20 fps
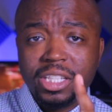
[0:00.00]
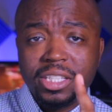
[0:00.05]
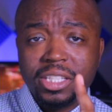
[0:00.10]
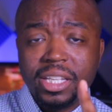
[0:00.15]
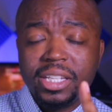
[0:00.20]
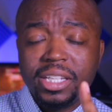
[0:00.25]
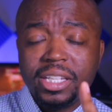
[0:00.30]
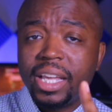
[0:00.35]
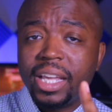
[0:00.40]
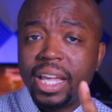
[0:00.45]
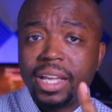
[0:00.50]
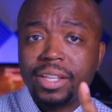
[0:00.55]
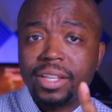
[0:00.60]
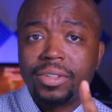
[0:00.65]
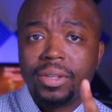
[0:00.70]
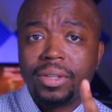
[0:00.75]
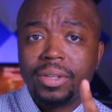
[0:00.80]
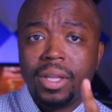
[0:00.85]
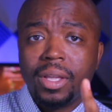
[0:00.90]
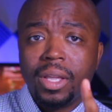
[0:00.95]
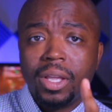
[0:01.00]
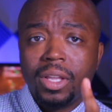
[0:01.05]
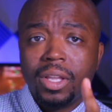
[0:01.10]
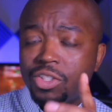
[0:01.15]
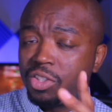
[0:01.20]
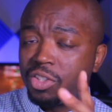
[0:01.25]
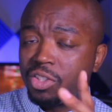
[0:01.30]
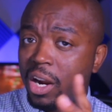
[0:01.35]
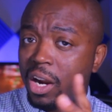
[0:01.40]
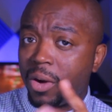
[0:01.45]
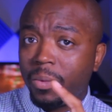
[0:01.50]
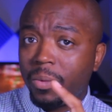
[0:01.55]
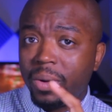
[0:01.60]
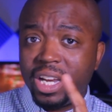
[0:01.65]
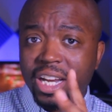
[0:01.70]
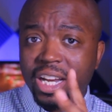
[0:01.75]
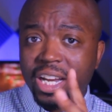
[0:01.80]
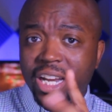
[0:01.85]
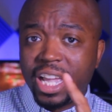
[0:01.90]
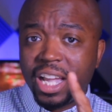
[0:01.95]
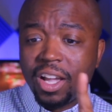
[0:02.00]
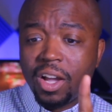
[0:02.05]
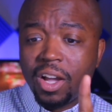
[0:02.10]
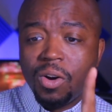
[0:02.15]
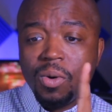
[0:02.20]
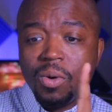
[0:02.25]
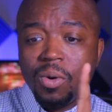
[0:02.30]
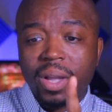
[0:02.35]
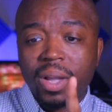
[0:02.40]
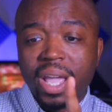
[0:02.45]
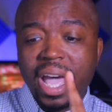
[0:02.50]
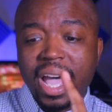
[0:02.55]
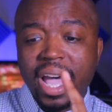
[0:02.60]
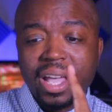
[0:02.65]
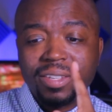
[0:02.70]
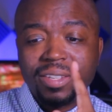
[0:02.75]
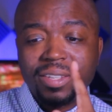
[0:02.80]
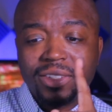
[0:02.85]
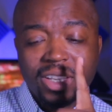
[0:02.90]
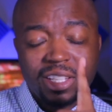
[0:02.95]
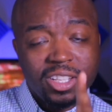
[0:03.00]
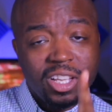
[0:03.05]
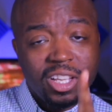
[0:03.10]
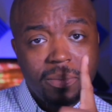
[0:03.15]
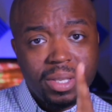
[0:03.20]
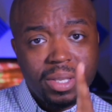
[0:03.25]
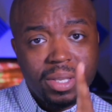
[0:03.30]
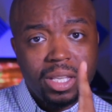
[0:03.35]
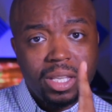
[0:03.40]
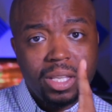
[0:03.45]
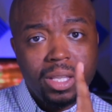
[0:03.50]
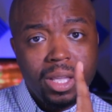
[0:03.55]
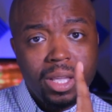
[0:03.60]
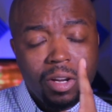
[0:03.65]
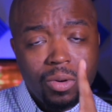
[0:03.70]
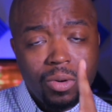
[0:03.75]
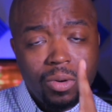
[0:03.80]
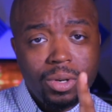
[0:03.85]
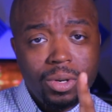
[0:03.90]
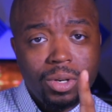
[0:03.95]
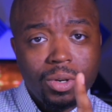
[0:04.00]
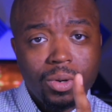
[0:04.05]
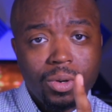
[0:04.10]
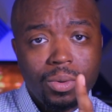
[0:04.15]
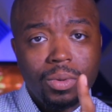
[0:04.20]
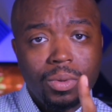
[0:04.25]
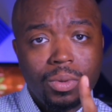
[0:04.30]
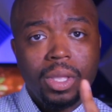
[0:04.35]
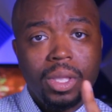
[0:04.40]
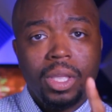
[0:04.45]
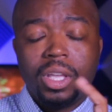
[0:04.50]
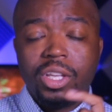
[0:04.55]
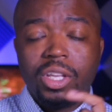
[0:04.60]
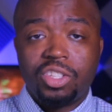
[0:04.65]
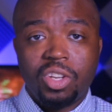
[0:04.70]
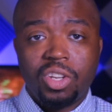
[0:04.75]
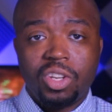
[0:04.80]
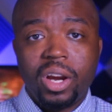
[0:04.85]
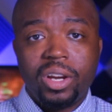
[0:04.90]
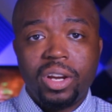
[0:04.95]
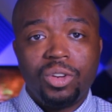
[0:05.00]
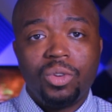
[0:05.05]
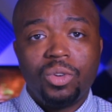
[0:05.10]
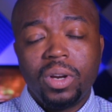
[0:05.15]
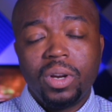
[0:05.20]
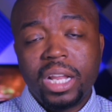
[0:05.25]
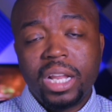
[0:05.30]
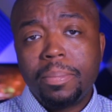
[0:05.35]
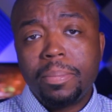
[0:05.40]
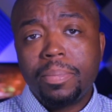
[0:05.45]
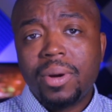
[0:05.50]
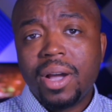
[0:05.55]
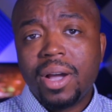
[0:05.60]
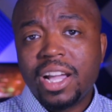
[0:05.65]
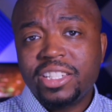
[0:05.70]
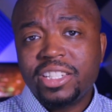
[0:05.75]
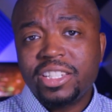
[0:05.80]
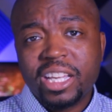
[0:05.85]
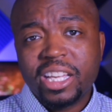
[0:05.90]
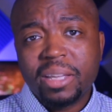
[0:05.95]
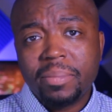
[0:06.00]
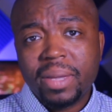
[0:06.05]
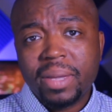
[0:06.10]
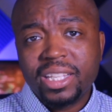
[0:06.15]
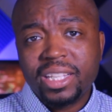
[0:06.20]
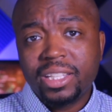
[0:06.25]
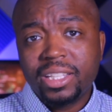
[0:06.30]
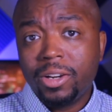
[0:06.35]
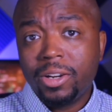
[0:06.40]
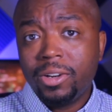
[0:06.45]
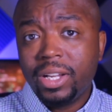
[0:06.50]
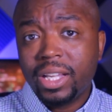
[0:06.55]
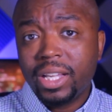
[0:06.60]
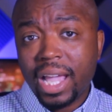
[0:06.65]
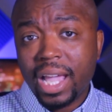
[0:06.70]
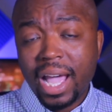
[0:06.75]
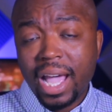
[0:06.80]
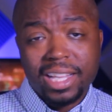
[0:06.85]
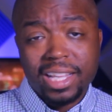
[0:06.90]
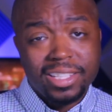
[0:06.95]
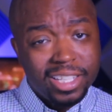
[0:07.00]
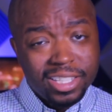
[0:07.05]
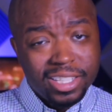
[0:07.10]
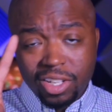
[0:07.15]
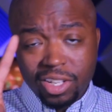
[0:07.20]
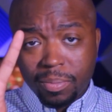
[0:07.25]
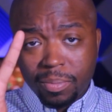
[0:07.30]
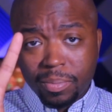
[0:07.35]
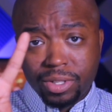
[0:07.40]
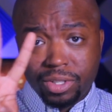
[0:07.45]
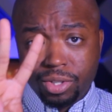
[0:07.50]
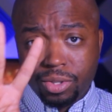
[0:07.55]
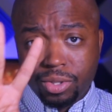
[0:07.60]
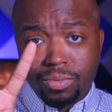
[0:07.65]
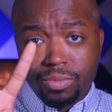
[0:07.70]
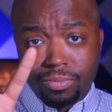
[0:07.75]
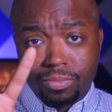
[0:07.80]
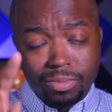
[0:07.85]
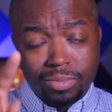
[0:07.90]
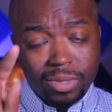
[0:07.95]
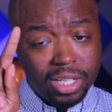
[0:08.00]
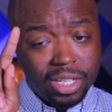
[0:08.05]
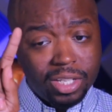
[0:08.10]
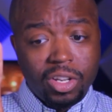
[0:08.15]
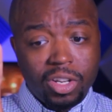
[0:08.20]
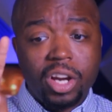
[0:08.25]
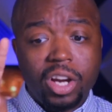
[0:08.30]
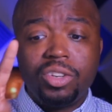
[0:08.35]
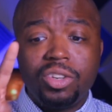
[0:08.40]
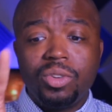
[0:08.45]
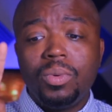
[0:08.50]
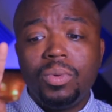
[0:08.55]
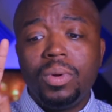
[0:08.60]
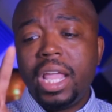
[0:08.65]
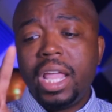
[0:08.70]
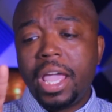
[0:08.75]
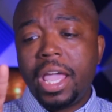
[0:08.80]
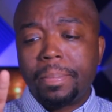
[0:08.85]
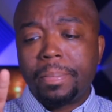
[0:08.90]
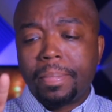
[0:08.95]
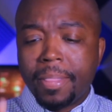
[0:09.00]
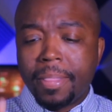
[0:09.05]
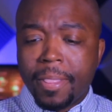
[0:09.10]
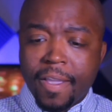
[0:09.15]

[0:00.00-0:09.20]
and the syntax. Start reading that code, guys. That's gonna be critical. Start doing that project-based learning, guys. That's number two. Start doing that.